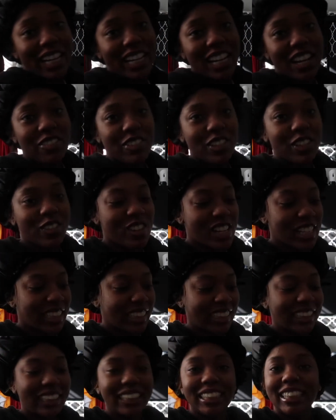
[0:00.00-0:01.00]
i definitely want
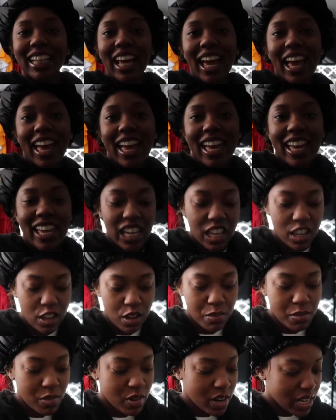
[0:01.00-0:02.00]
to say
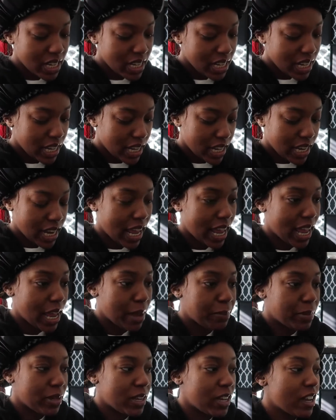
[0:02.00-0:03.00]
good morning and
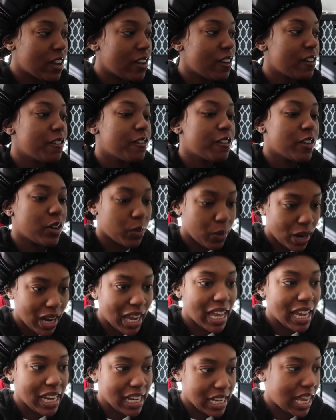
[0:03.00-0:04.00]
happy
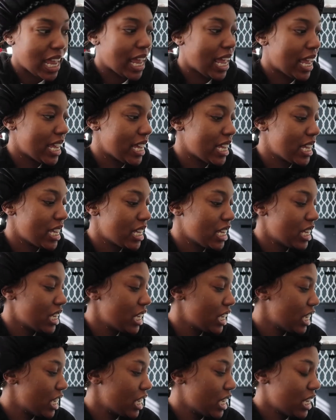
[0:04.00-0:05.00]
friday
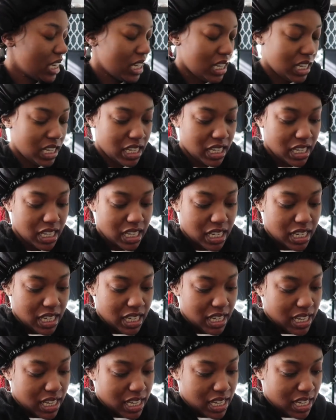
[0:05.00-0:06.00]

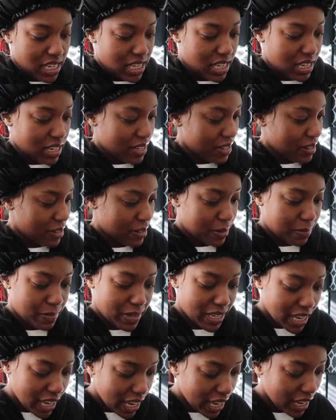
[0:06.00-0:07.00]
and um
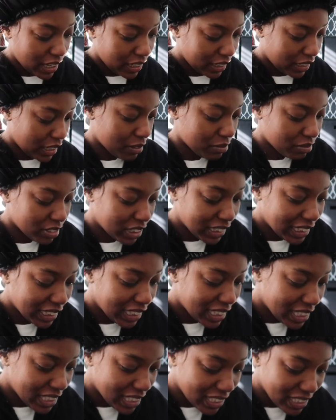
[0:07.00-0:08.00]
yeah i'm
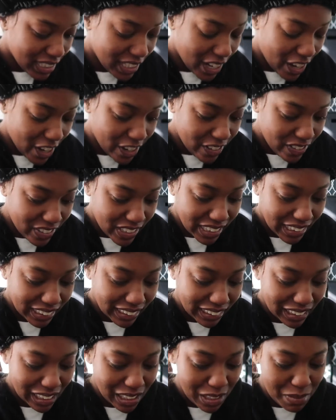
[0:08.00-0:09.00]
really nervous
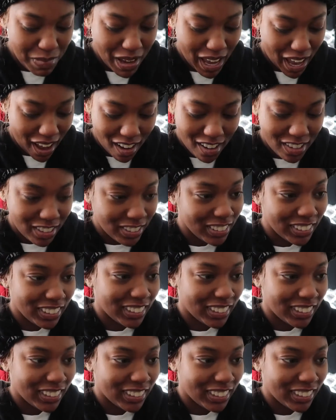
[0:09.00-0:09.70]
about